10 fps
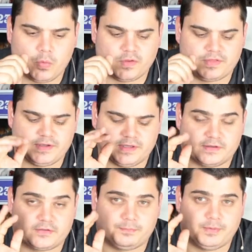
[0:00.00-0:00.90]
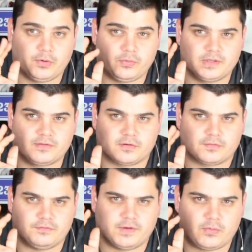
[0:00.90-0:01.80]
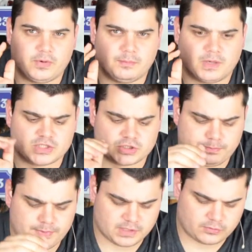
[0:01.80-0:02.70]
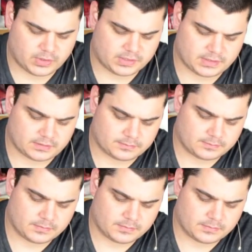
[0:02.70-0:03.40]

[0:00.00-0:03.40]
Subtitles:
with the experience of very much beer drinking